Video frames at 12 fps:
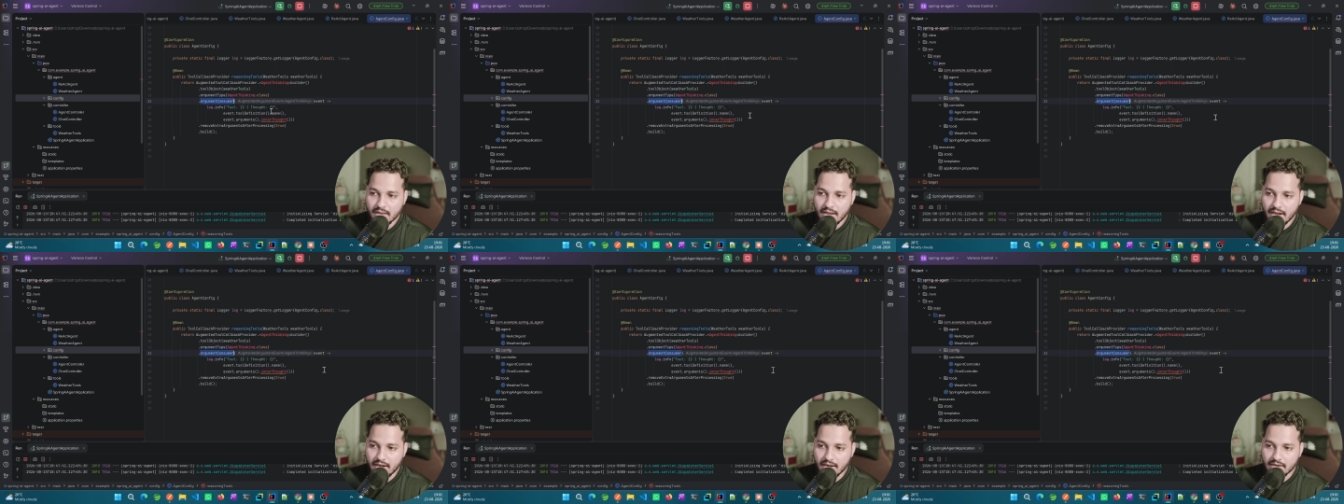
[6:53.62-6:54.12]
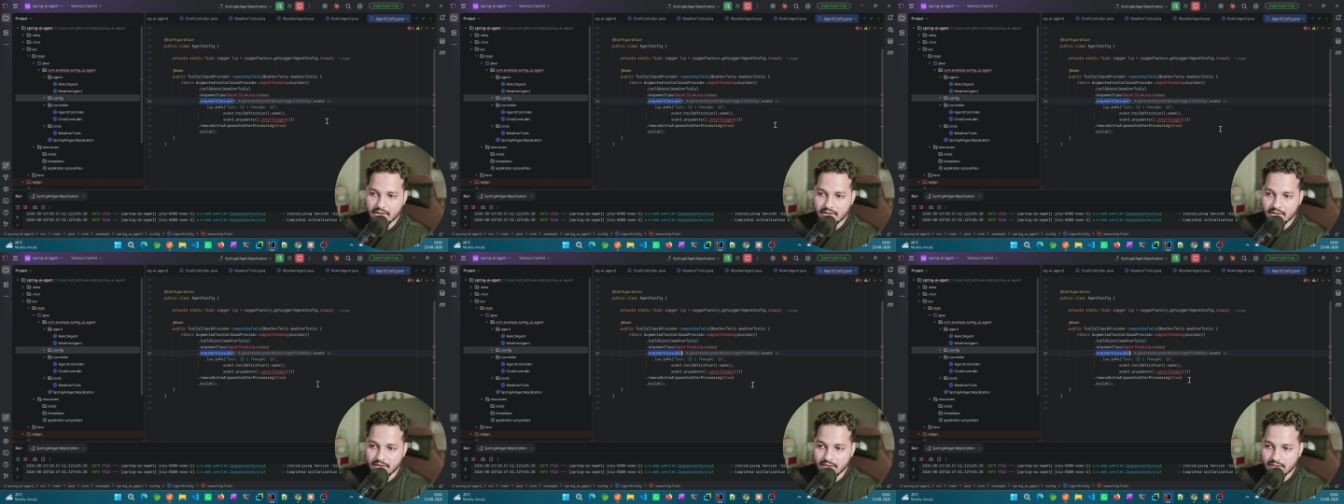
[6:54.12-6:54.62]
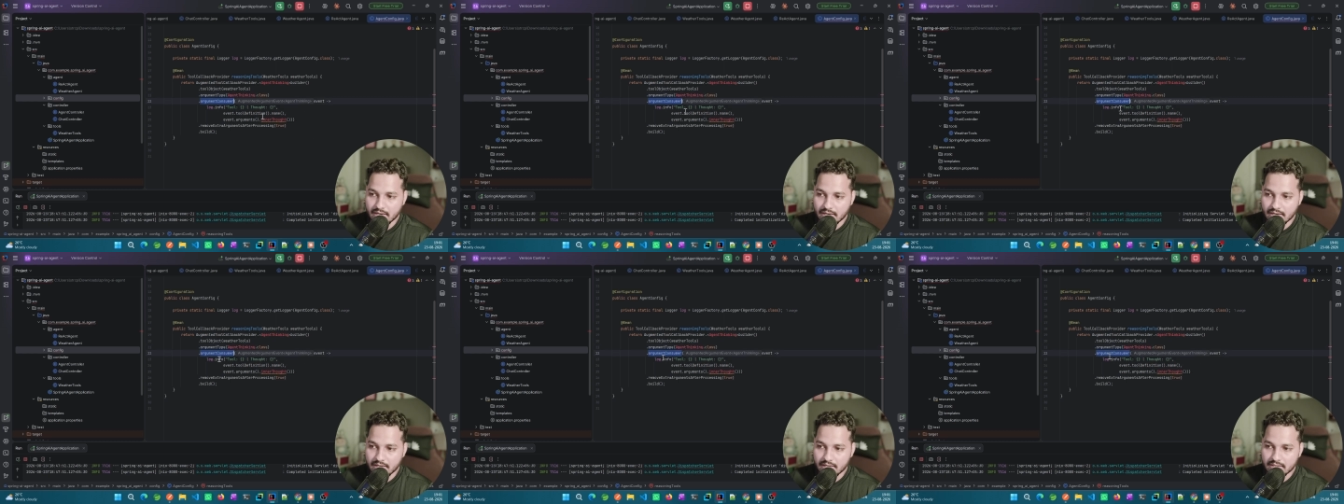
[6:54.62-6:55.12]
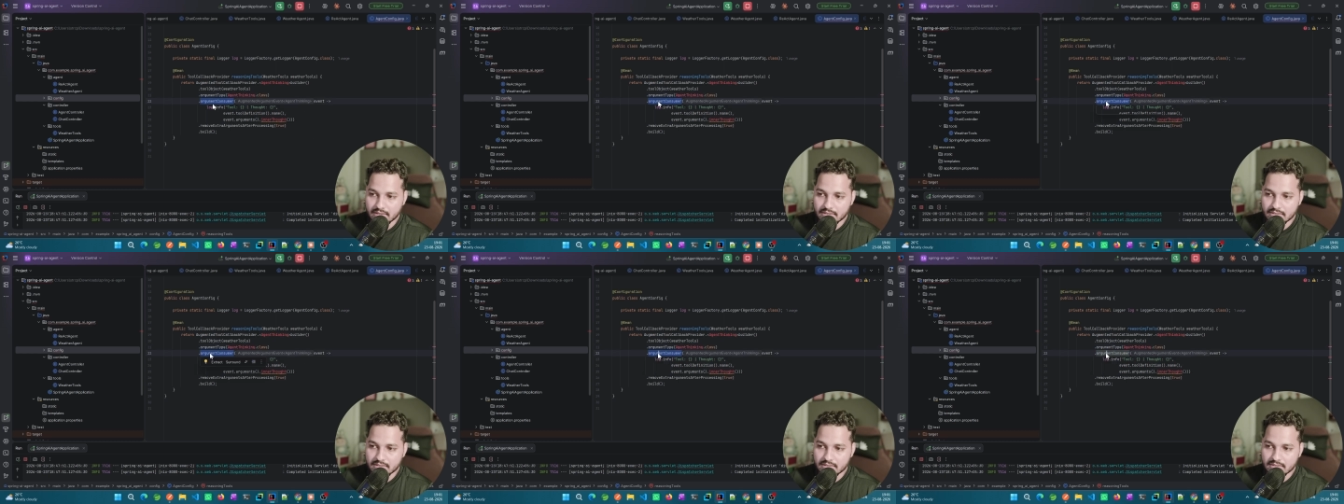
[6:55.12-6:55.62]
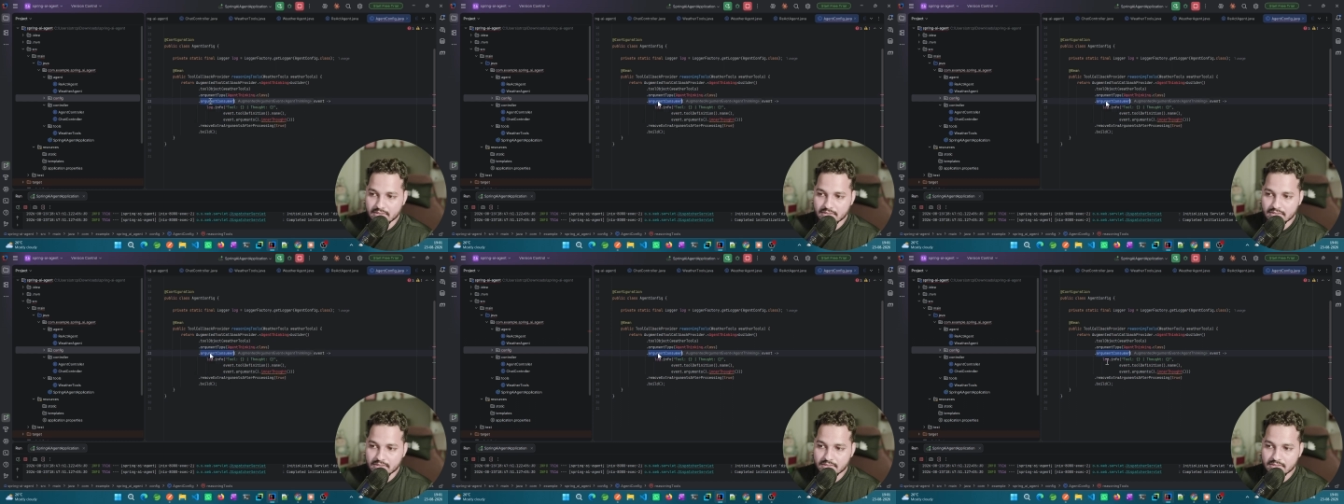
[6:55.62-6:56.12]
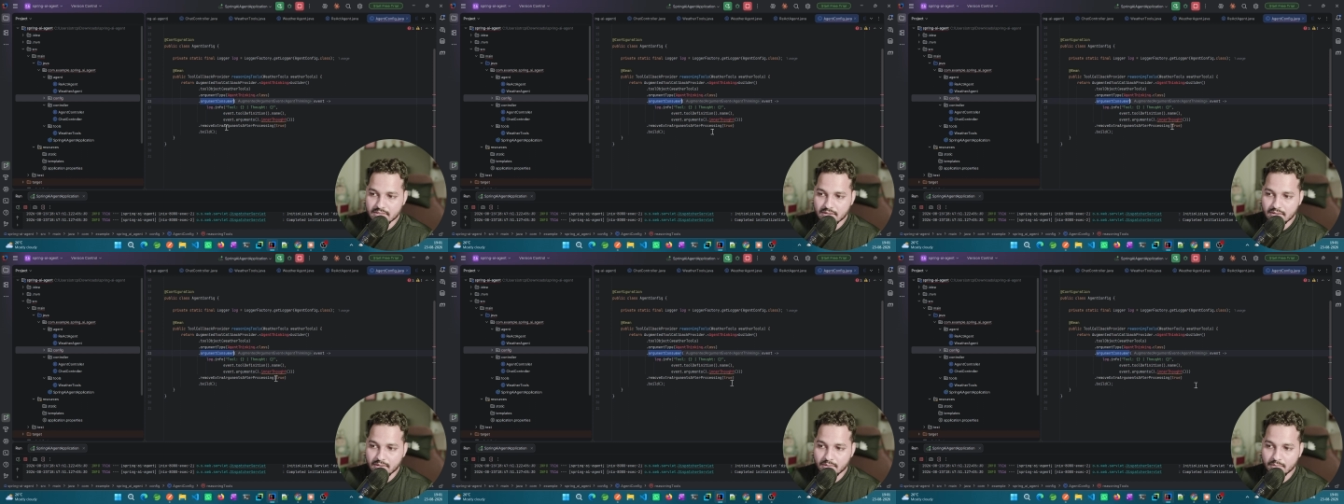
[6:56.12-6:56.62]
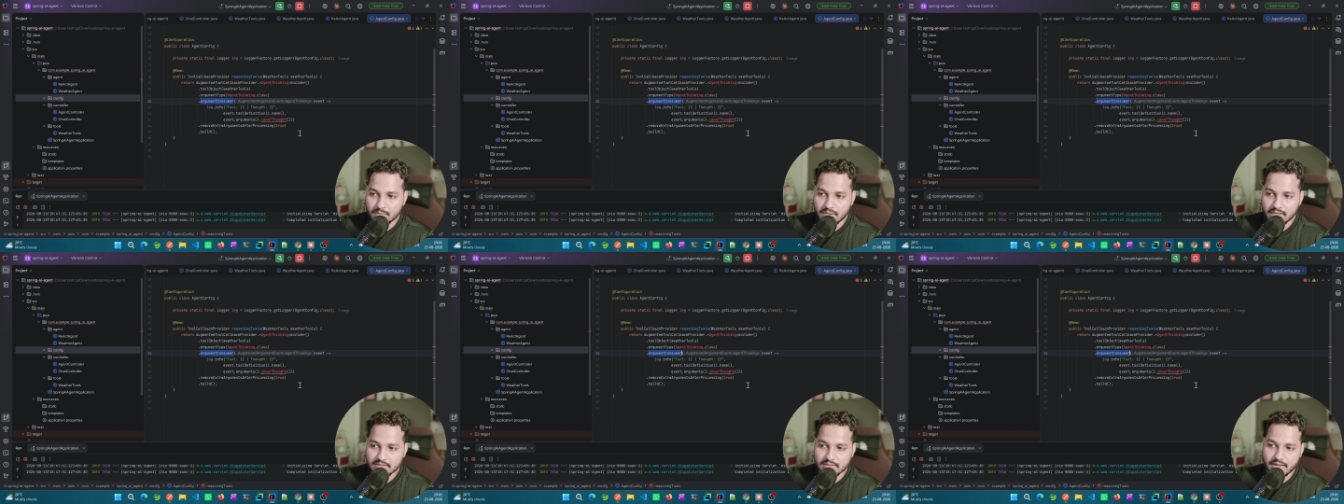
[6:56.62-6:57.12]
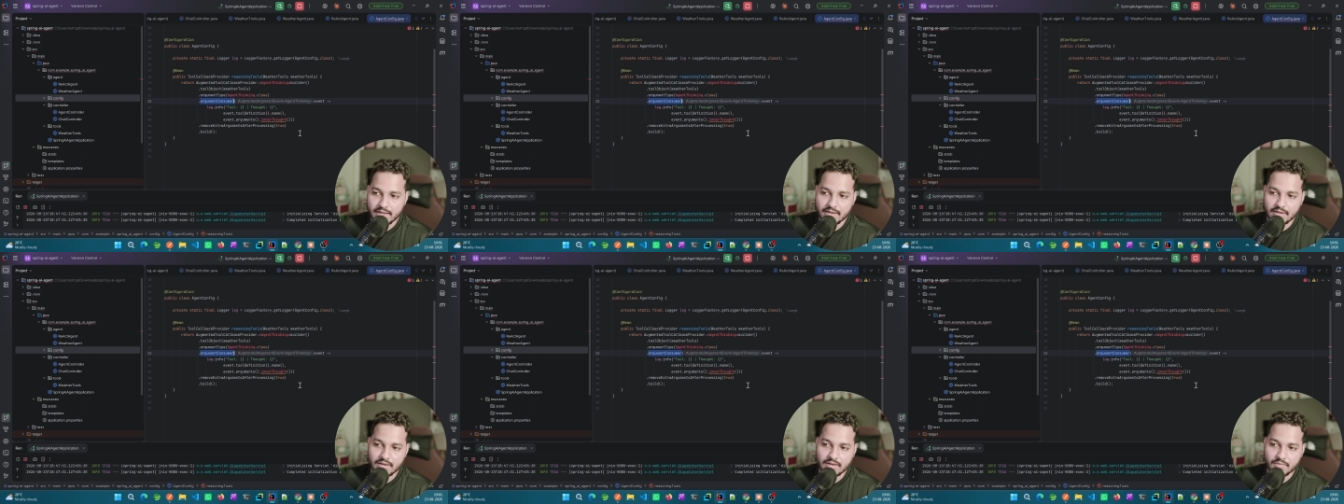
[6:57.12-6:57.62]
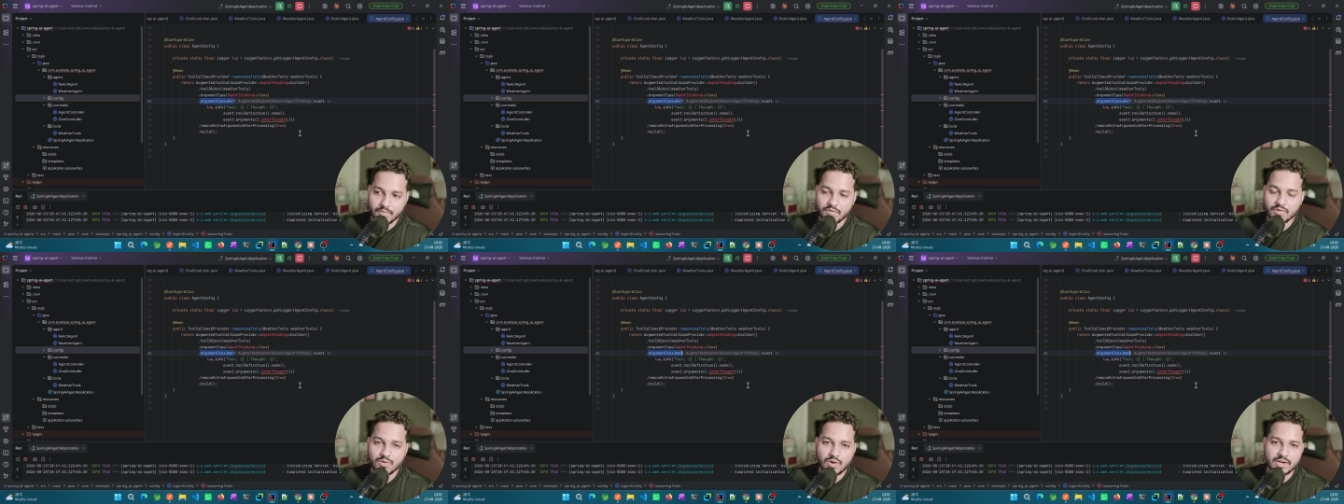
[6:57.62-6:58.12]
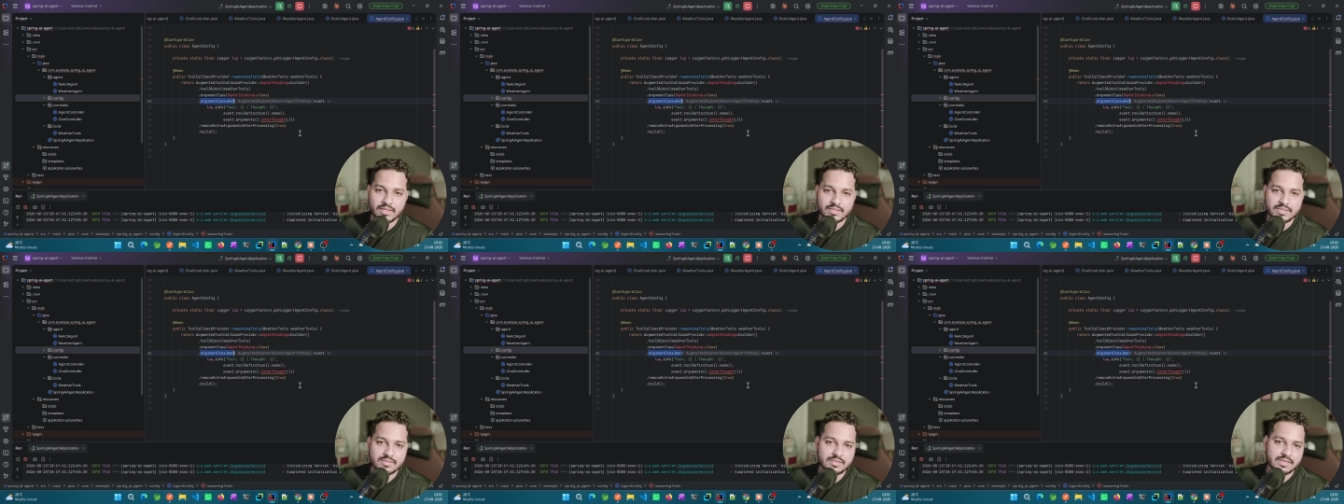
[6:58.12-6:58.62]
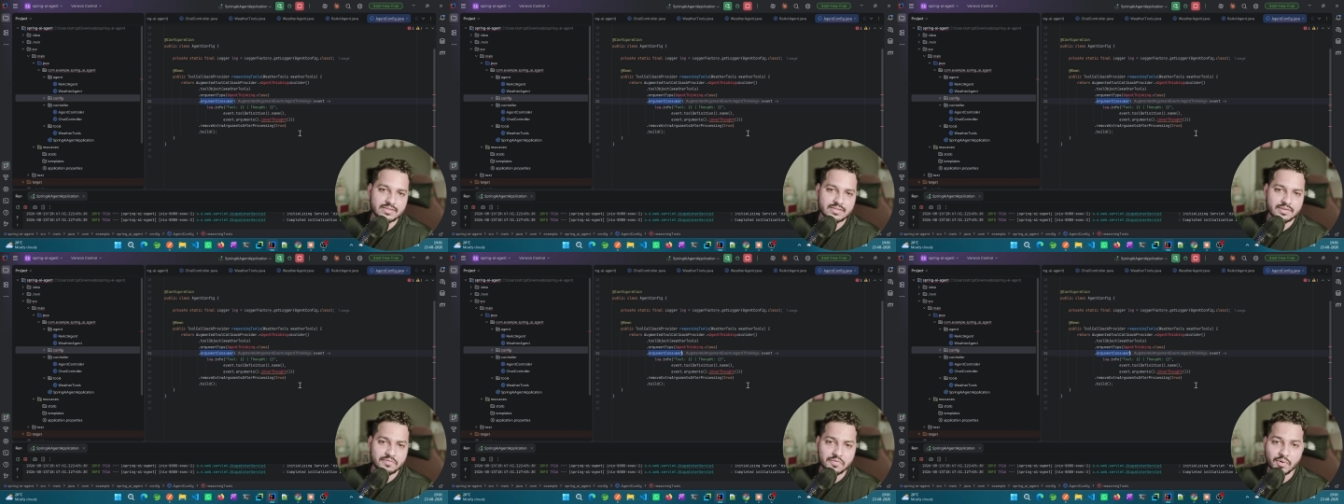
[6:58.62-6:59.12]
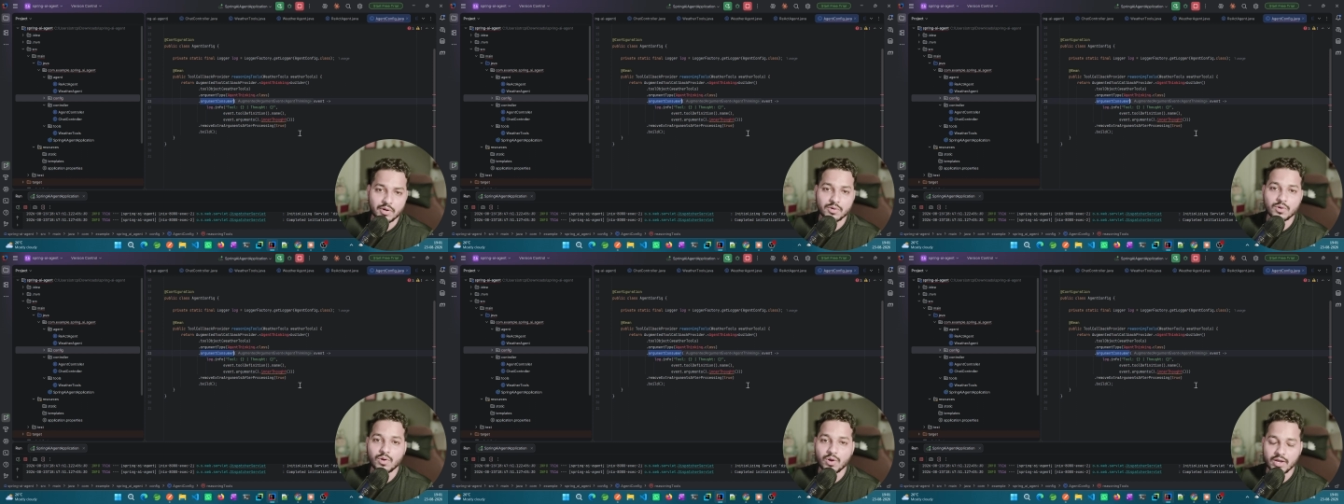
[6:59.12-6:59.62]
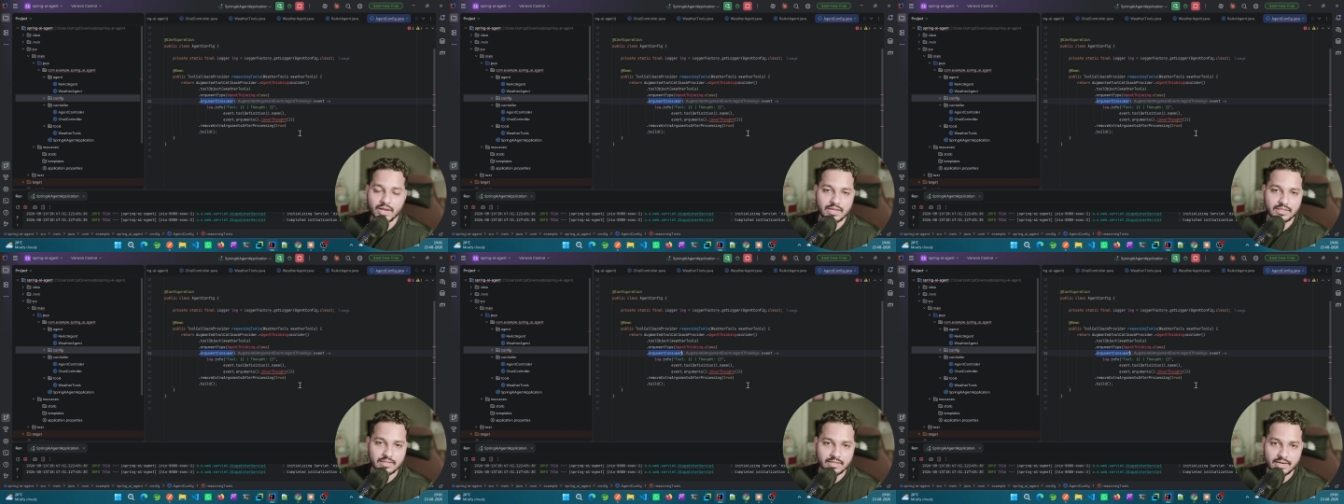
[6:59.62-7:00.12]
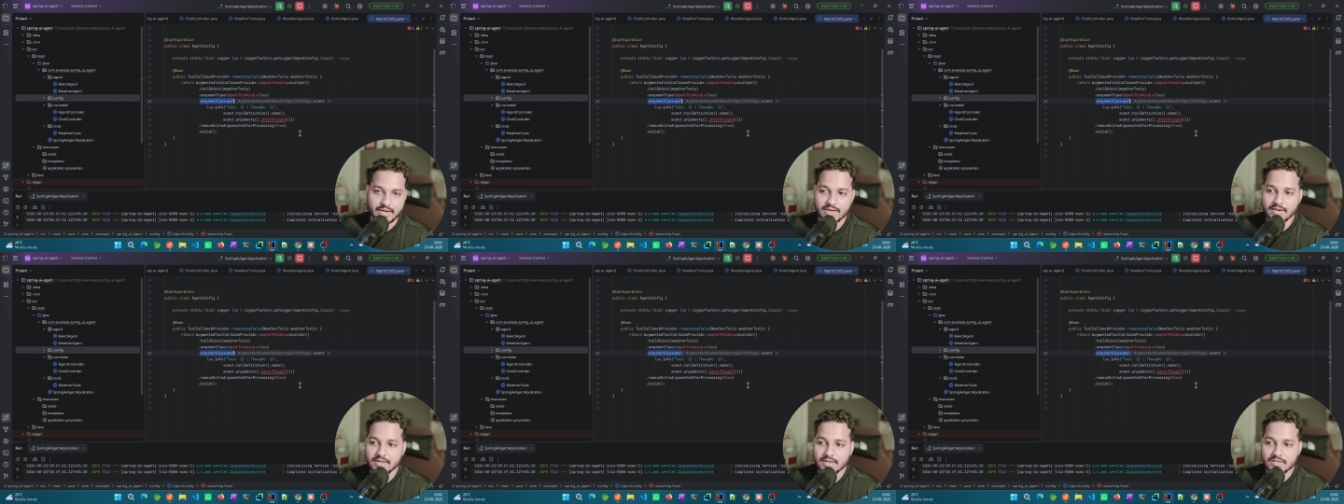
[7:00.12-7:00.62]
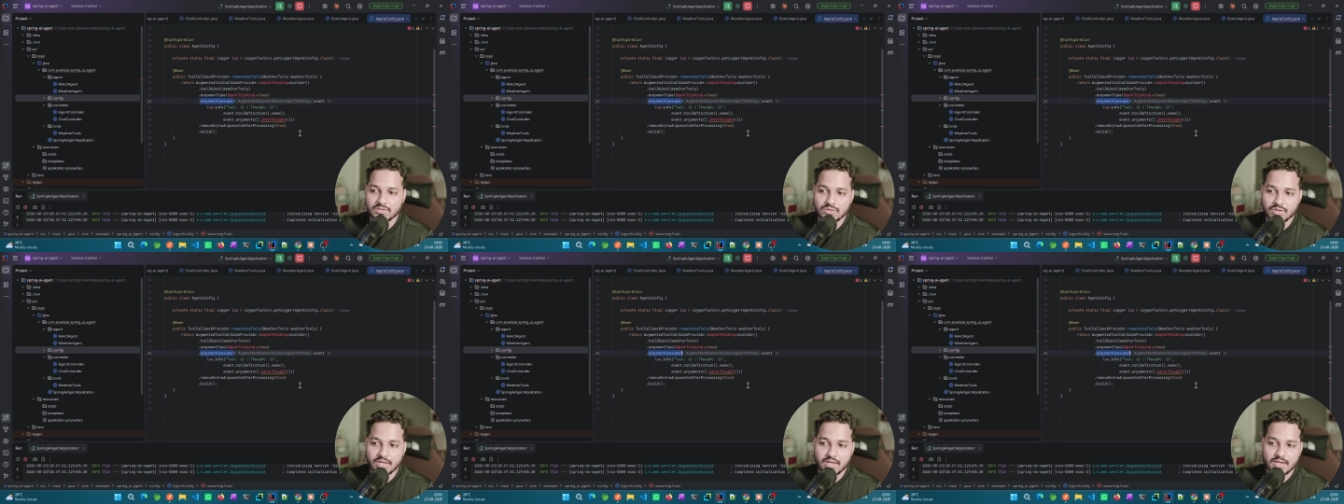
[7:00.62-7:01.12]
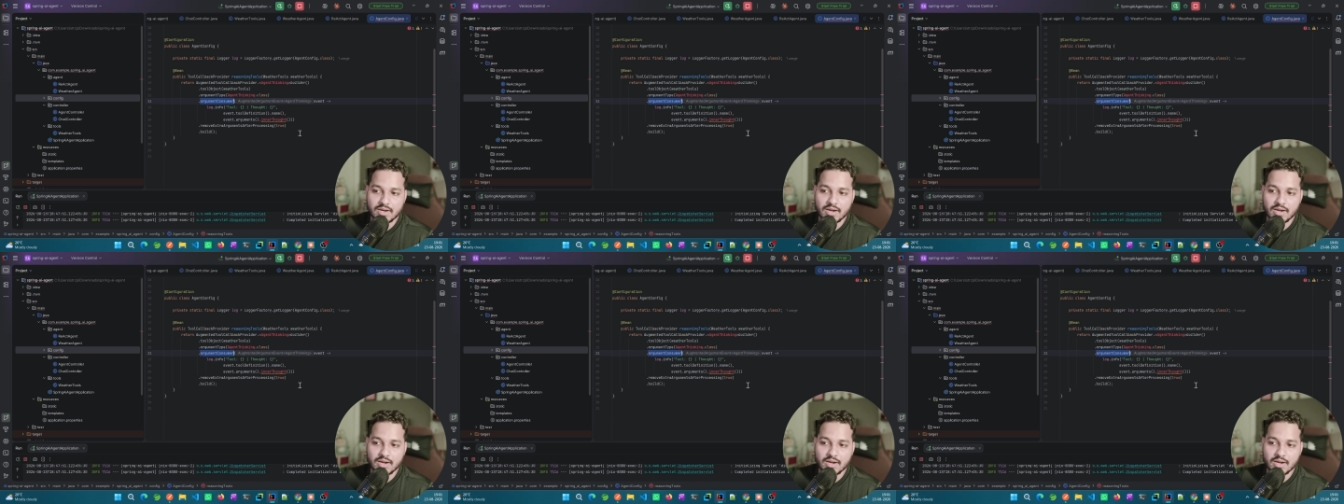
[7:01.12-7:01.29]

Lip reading: And this is the place like before calling these things, if you want to log anything, right? So here